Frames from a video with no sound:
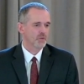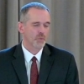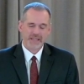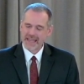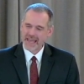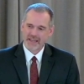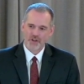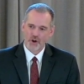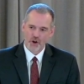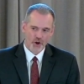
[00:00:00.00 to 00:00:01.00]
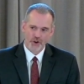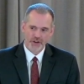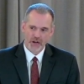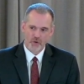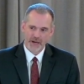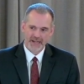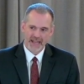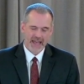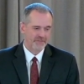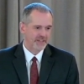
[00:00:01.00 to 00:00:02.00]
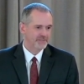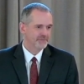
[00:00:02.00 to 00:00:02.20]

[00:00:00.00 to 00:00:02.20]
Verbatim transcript: We can't earn our way to heaven.